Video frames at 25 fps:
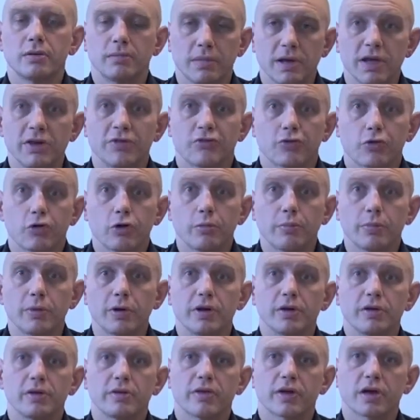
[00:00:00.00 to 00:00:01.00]

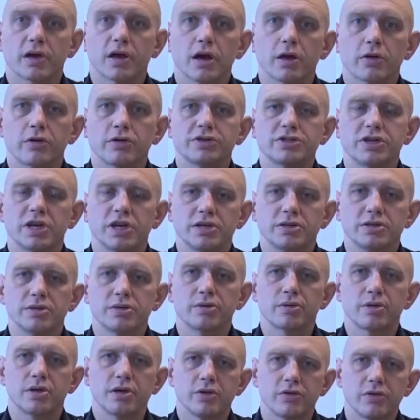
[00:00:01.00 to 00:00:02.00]
interpret the color
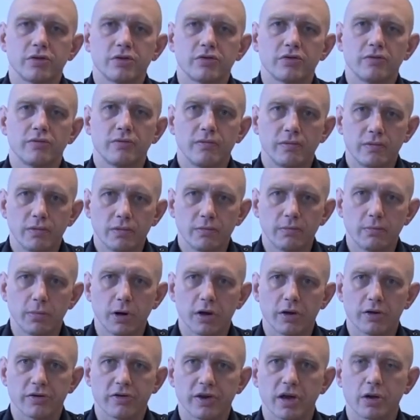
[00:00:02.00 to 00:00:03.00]
changes in your
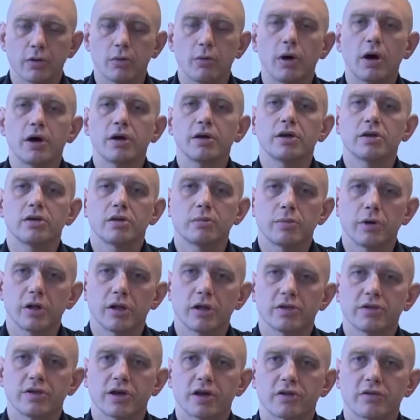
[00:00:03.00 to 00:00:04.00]
Polytech 1 and your
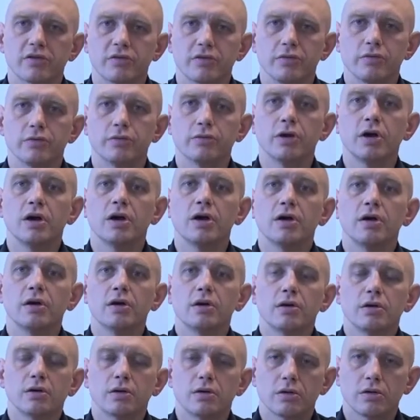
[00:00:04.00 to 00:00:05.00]
Polytech 2,
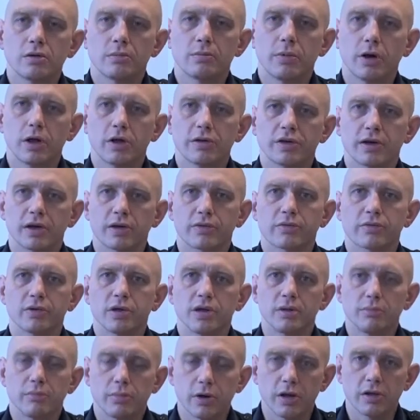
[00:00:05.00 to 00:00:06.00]
Polytech
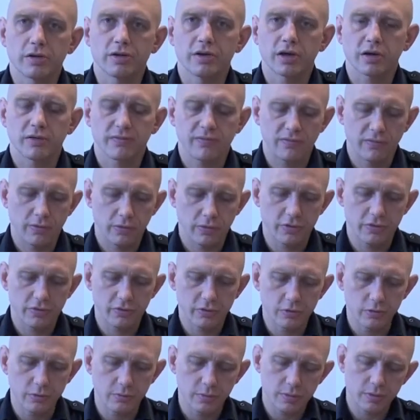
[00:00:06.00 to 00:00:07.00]
3, and Polytech 4
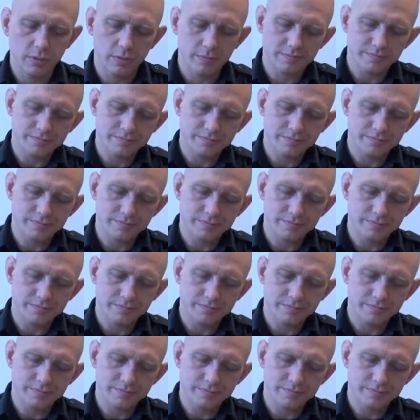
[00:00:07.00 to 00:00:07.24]
tubes.